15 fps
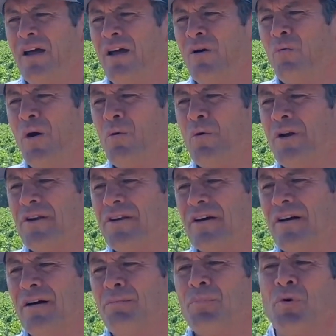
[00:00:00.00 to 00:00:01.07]
We would
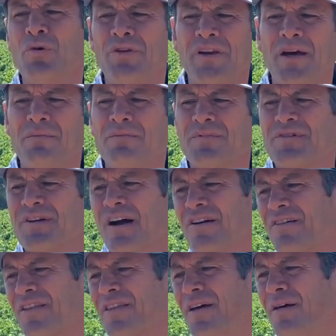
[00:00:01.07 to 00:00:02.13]
prune them,
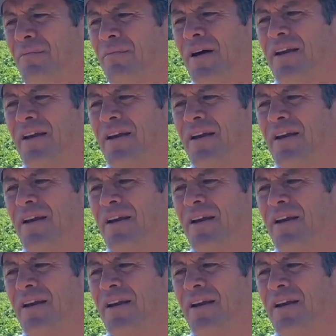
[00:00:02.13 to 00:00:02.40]
sucker them,